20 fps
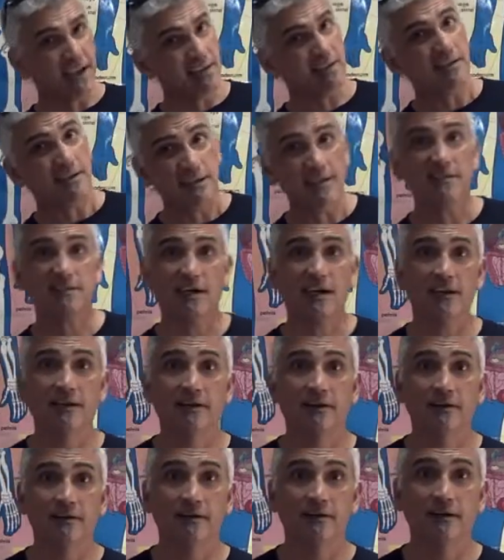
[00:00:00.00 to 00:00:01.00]
guess it is kind of
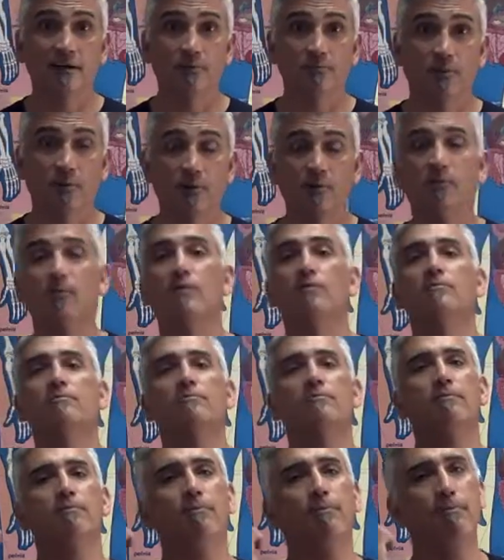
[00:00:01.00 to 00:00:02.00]
here in the health portable.
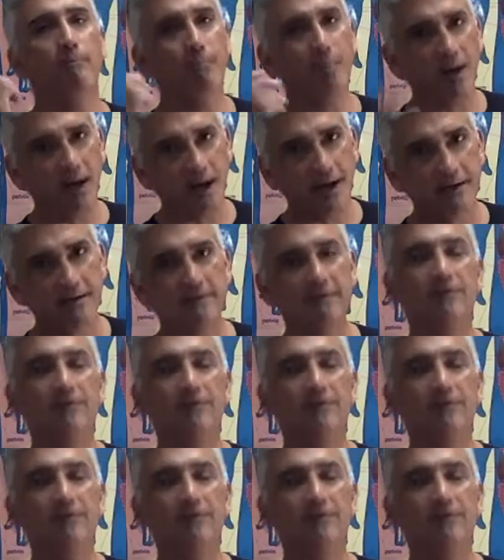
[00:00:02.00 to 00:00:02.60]
But